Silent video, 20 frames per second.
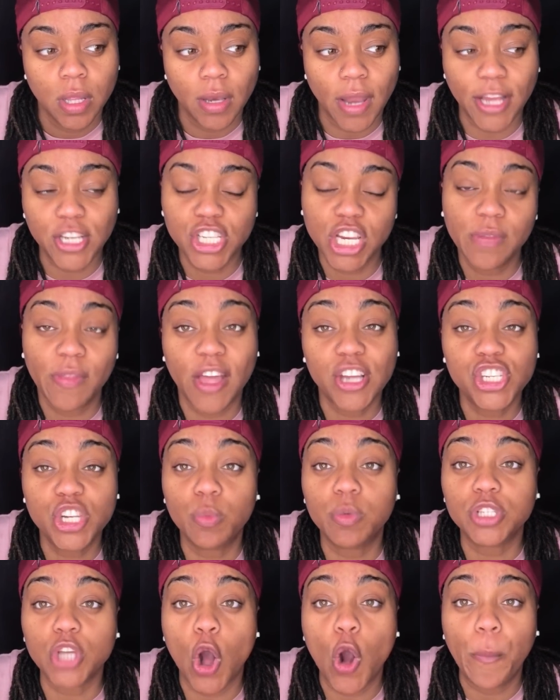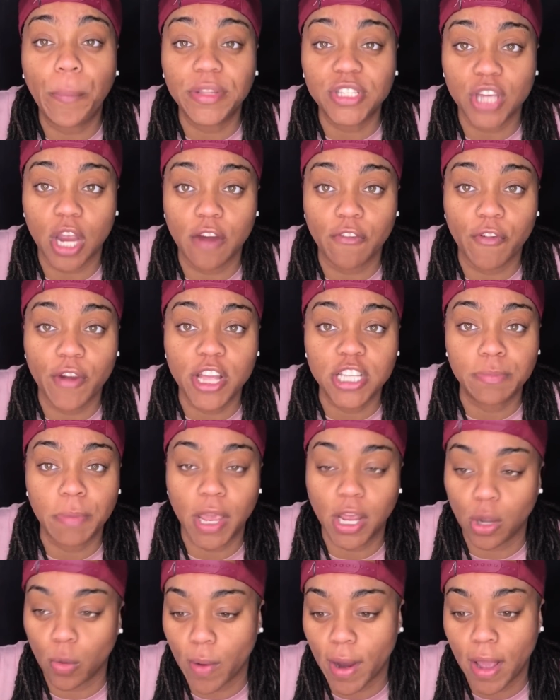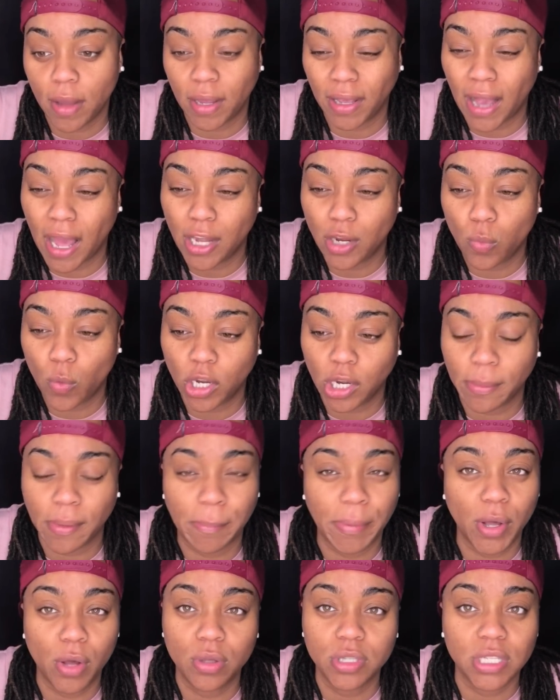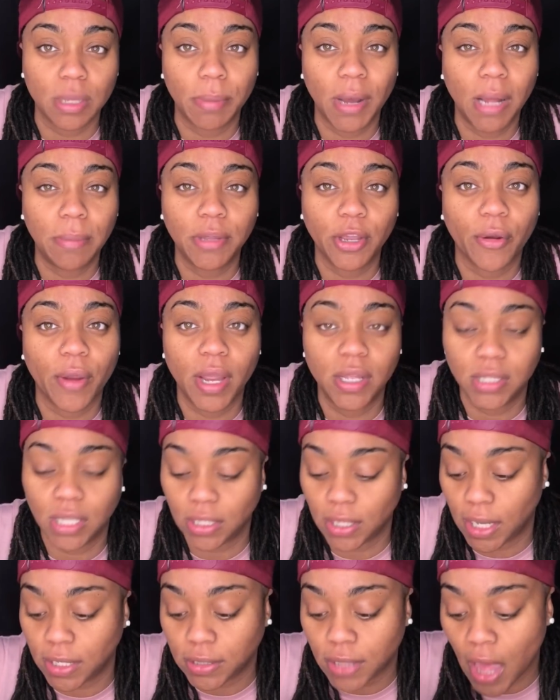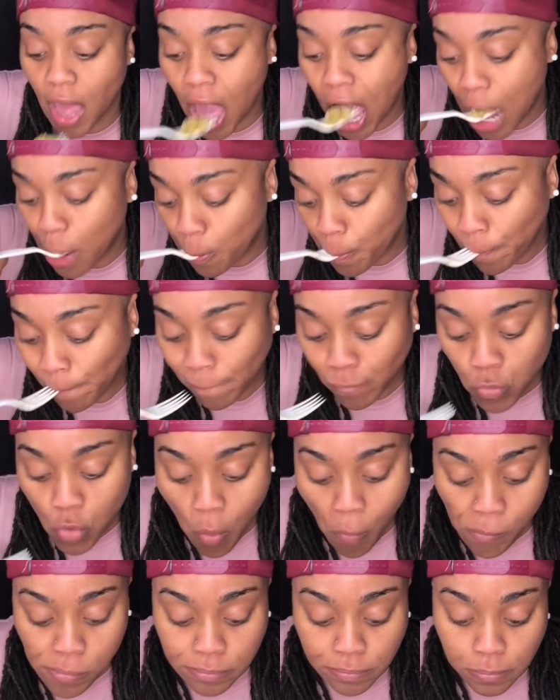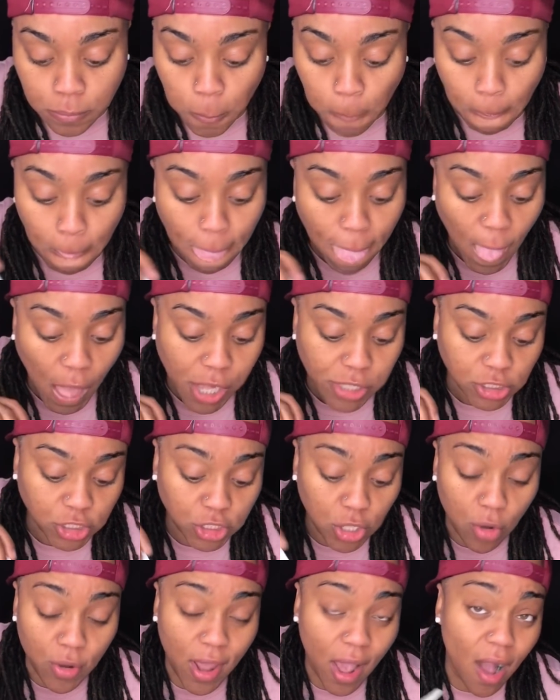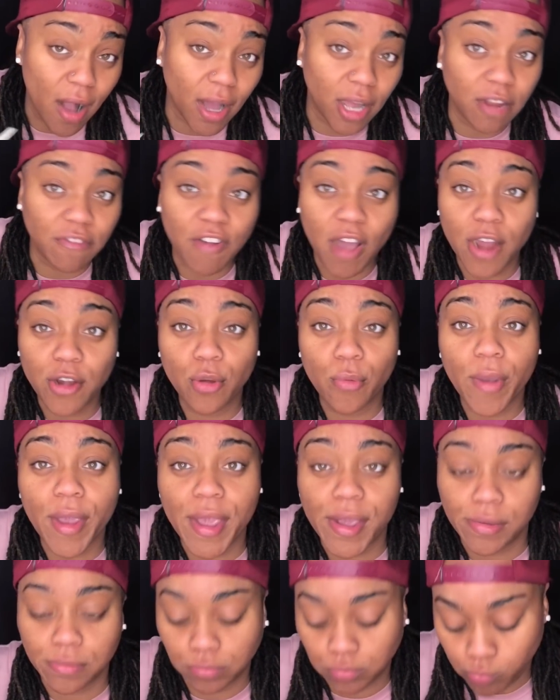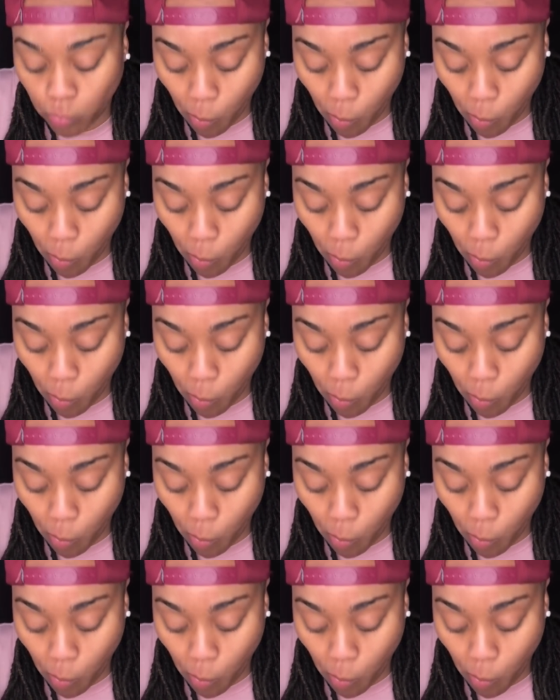Like, that she was open to her friends being around. Like, I didn't want to propose in public or anything like that. So now I got to find a ring.